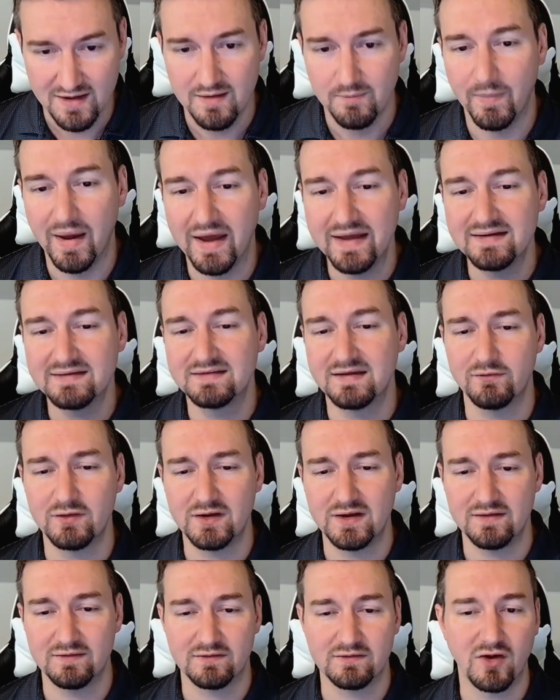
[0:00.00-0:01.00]
make
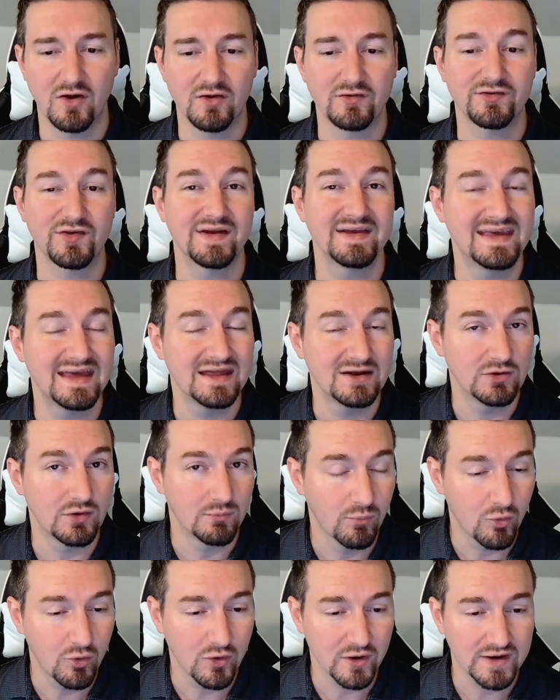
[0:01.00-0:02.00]
dividend stocks like Kinder
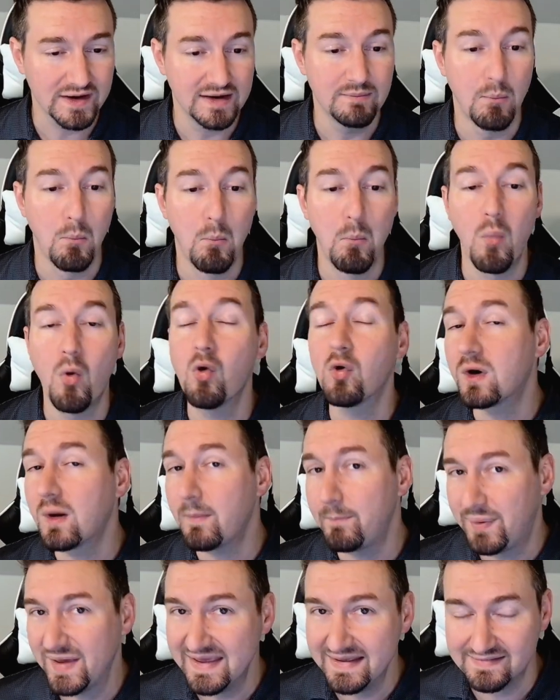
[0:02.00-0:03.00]
Morgan more
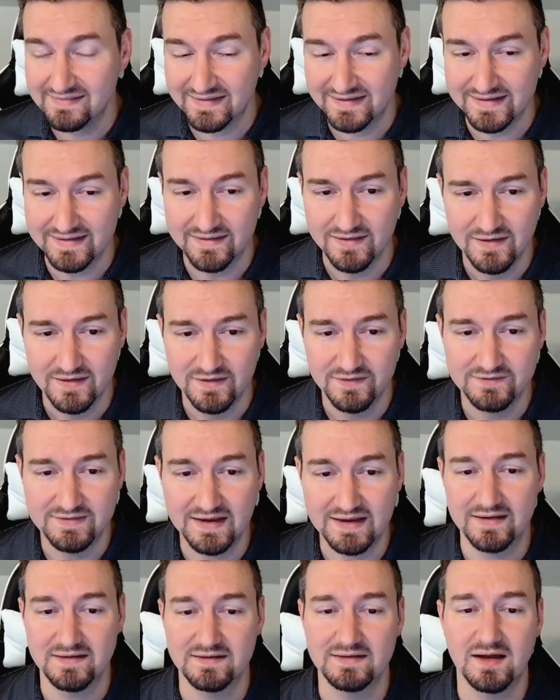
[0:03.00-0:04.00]
appealing
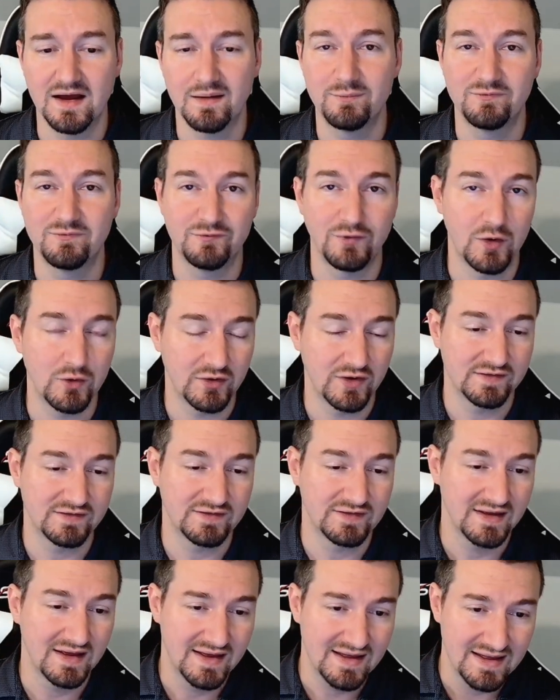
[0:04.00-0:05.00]
to income
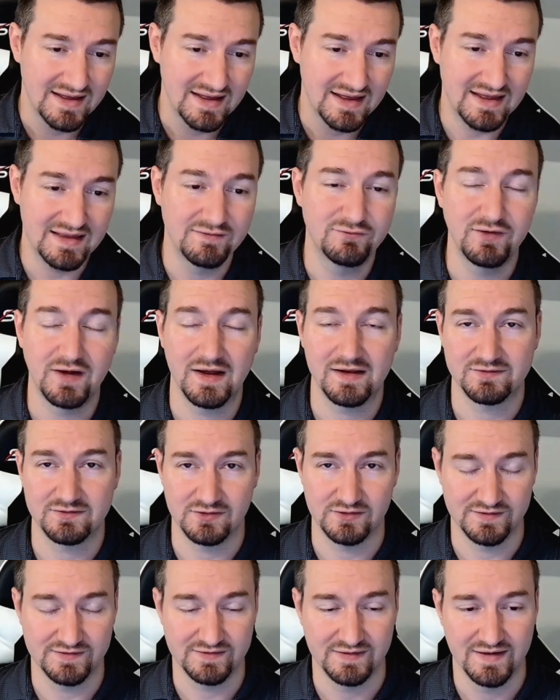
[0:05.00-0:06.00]
focused
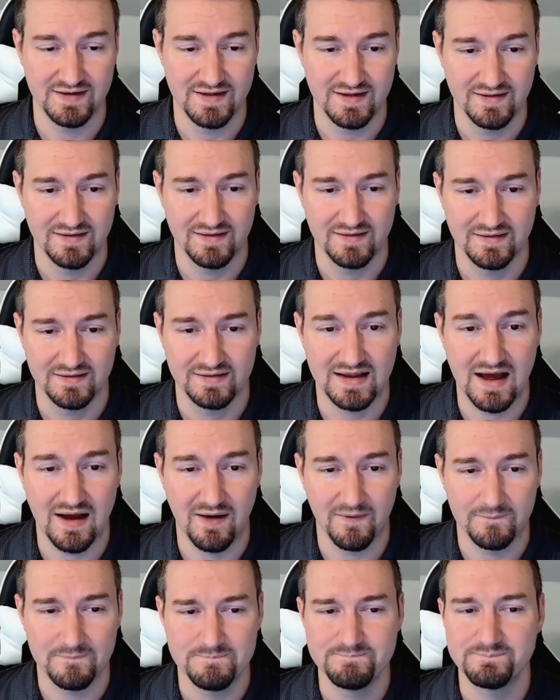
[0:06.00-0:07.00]
investors.
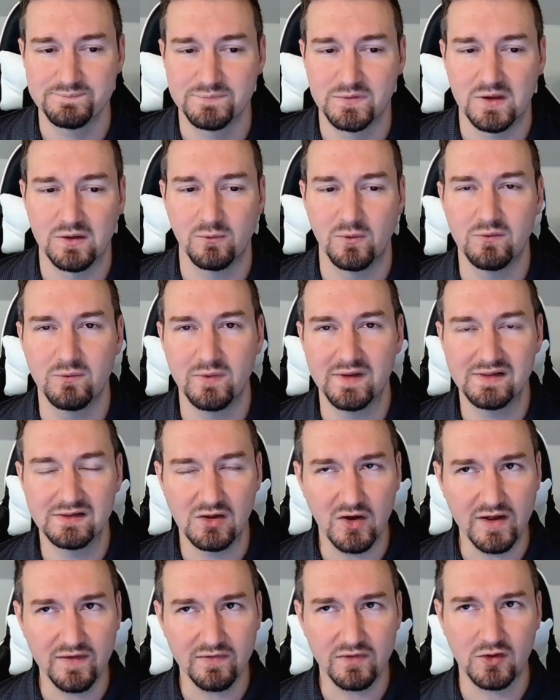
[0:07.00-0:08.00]
Now, when we
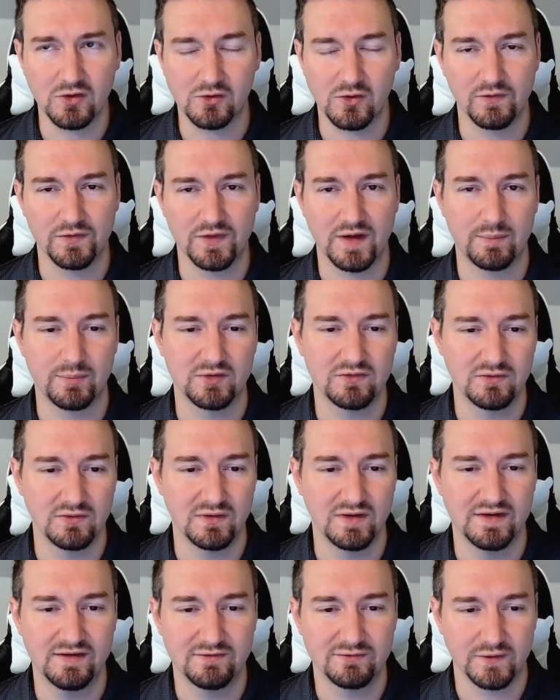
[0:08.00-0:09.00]
look at the growth
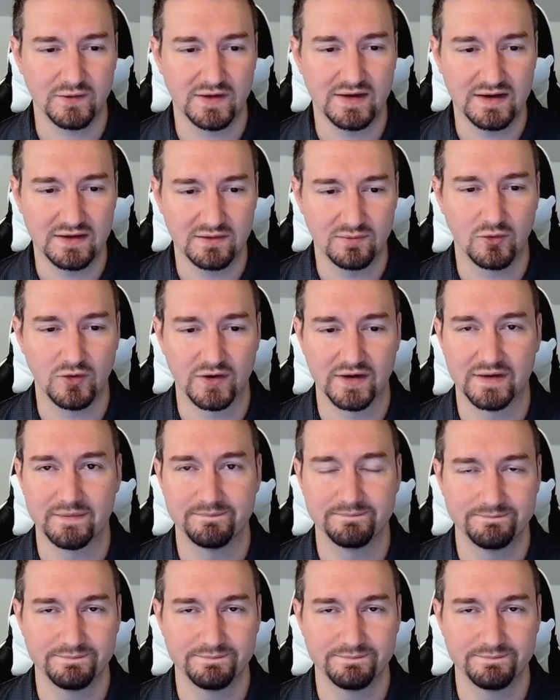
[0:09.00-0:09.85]
opportunities for Kinder Morgan,